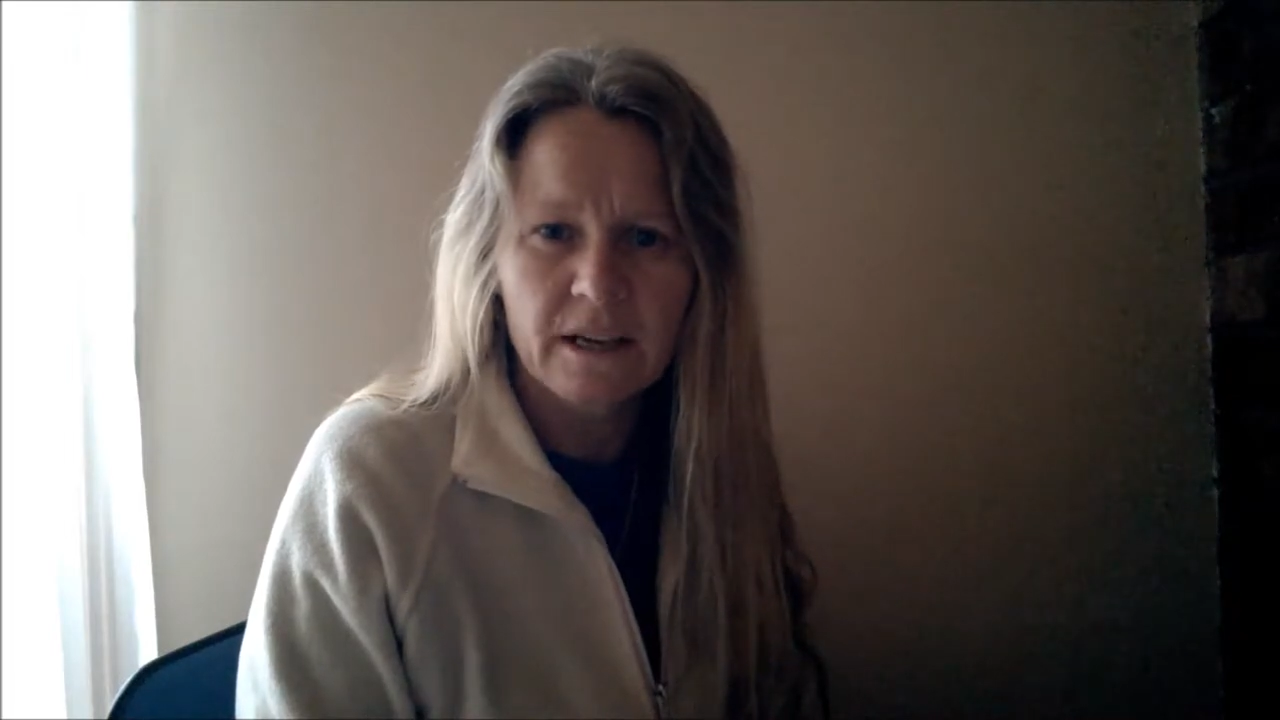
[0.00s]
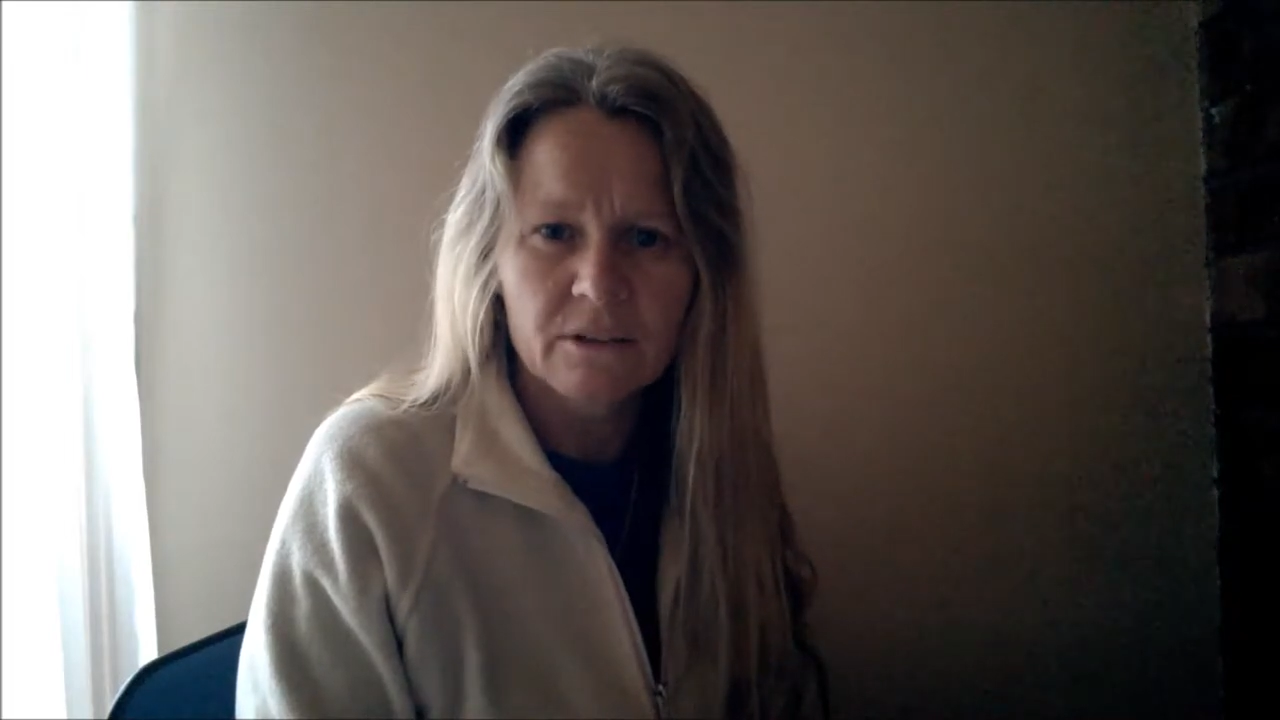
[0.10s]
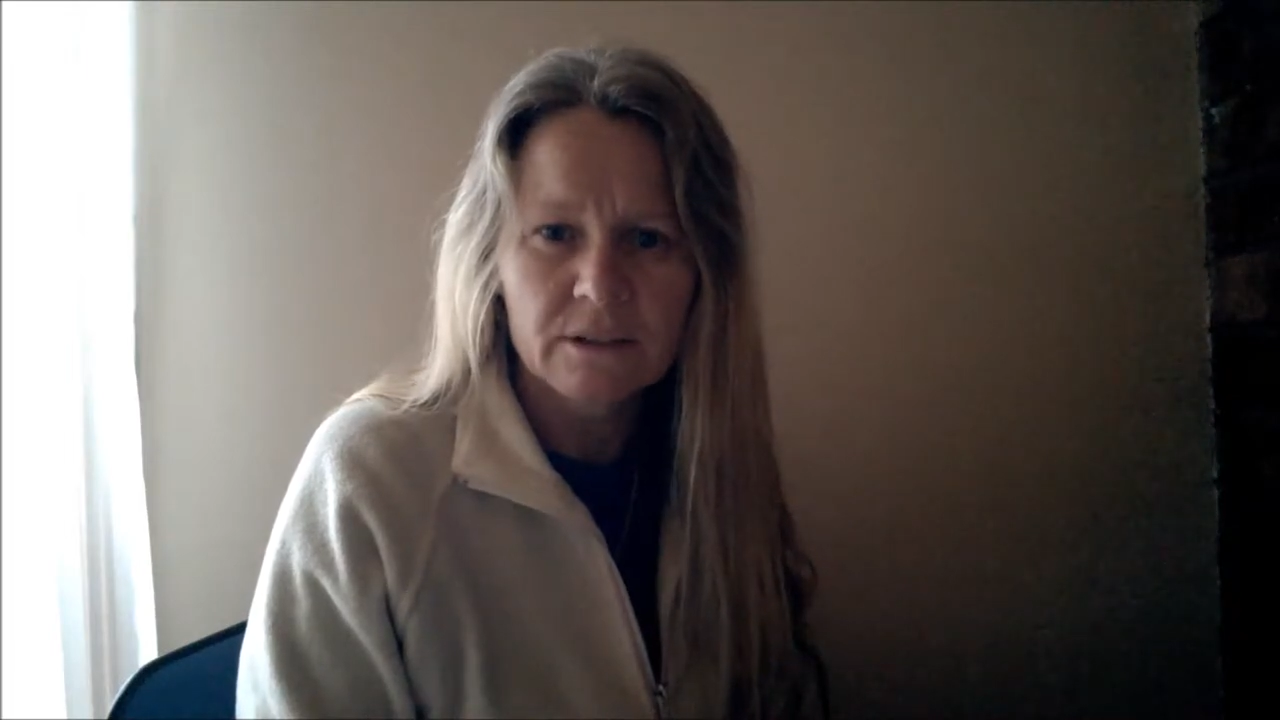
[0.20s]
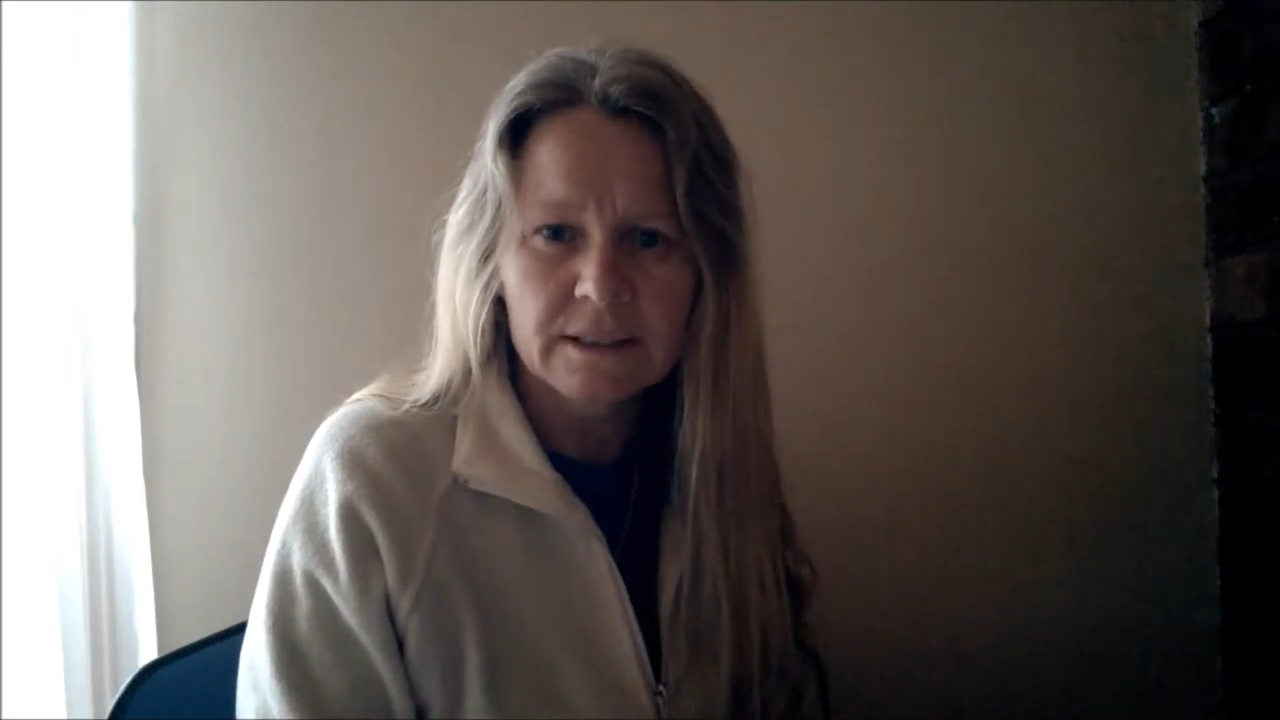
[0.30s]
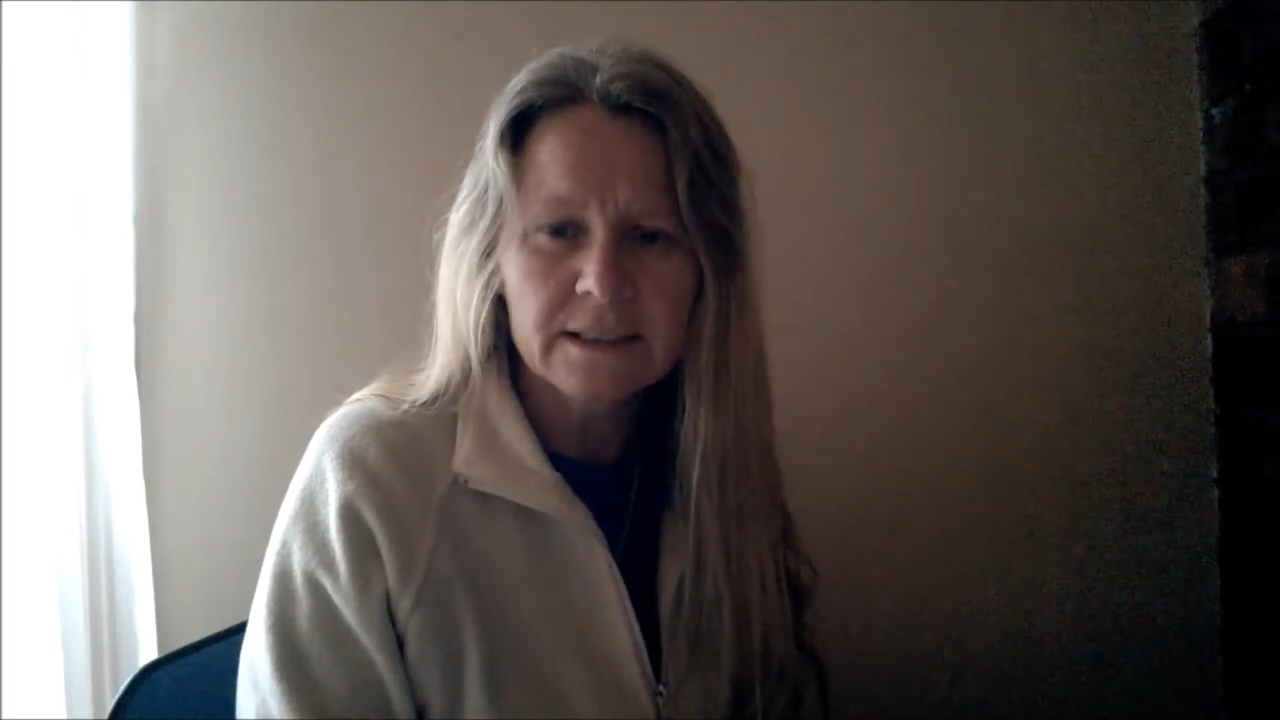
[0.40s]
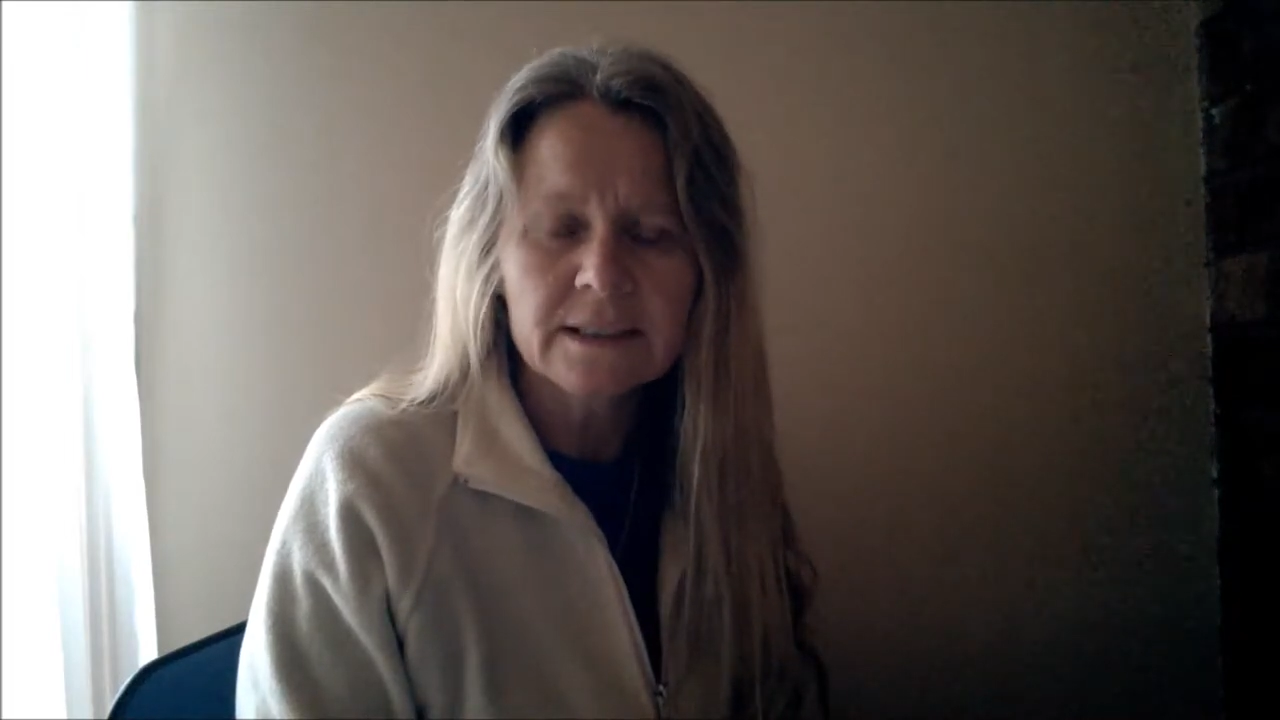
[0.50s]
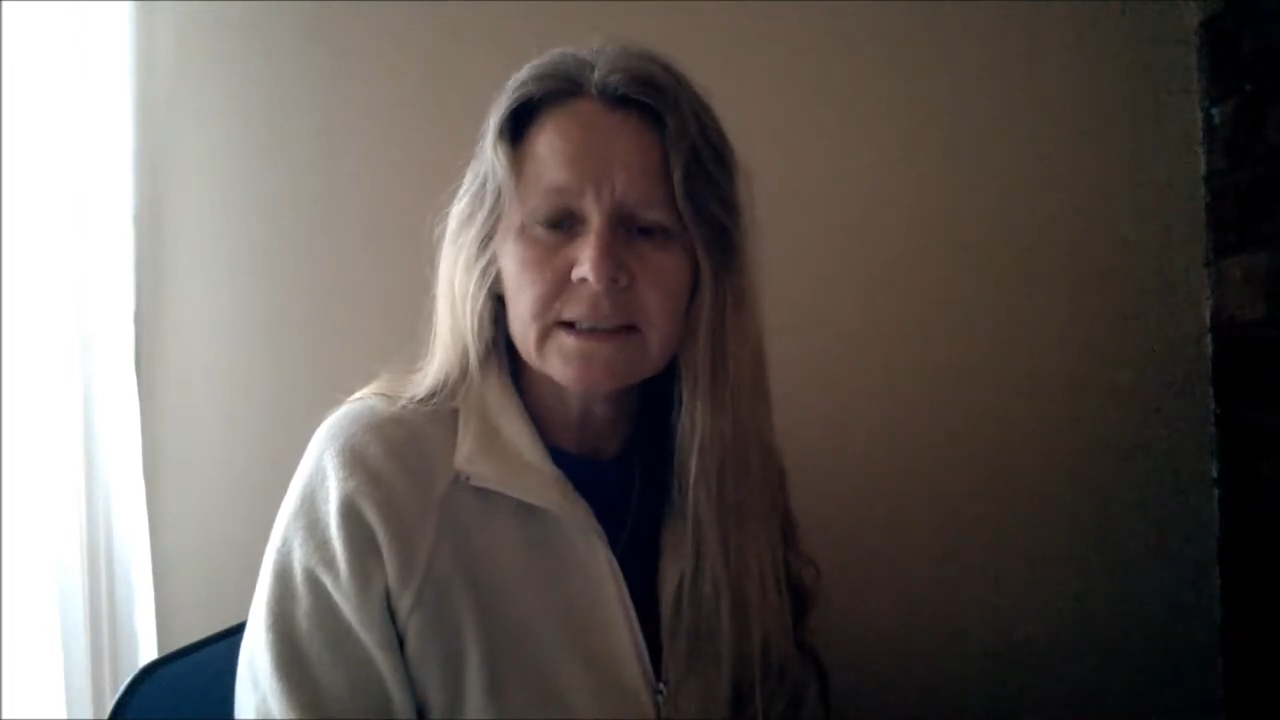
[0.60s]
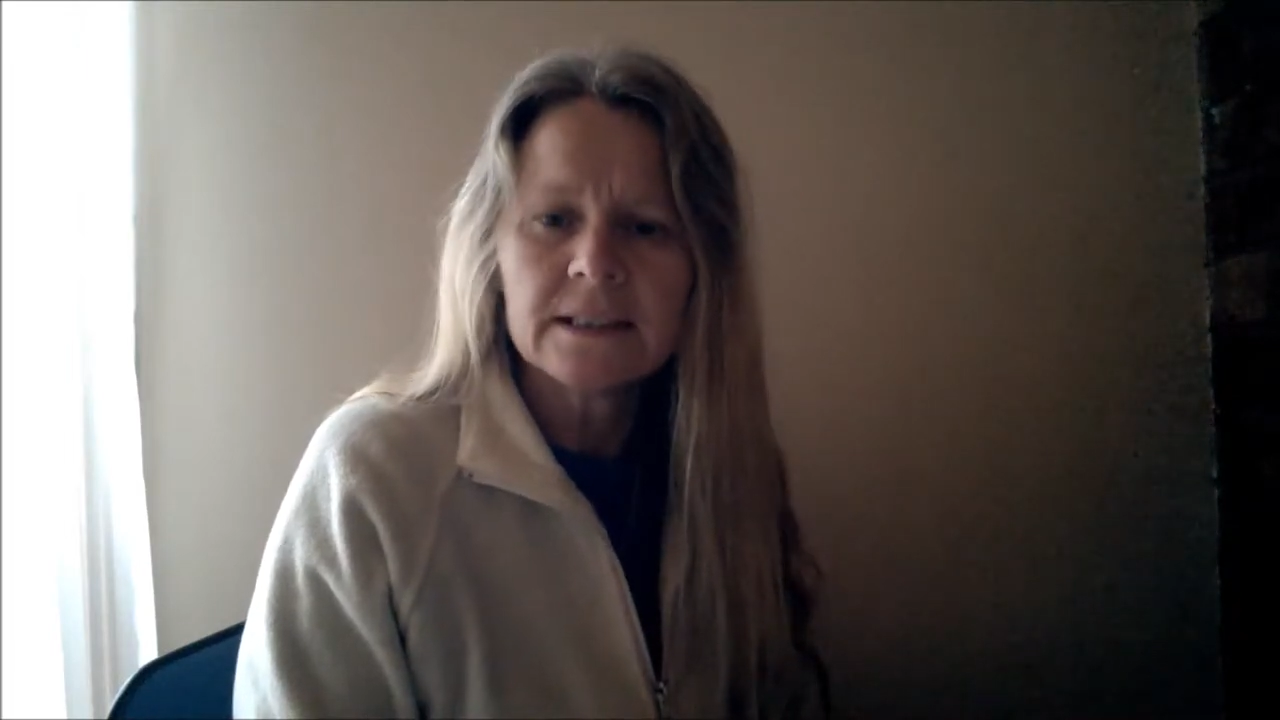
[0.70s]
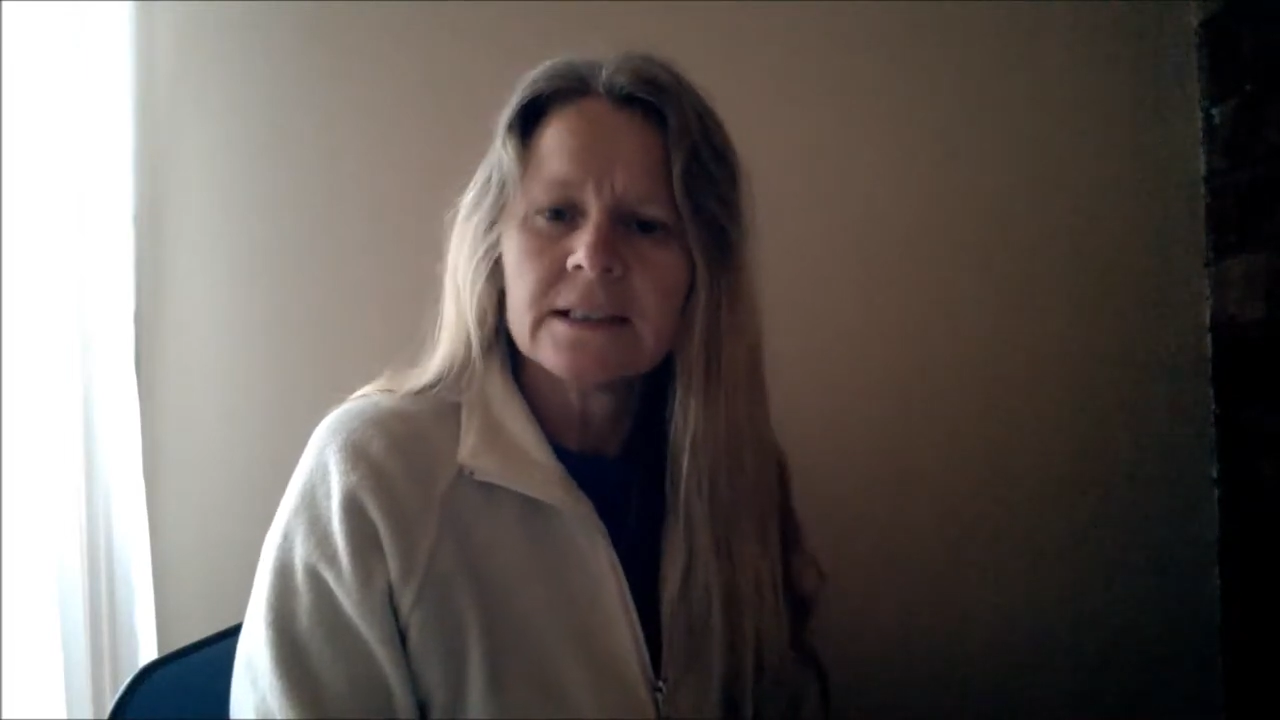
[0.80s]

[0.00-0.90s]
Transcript: elderly.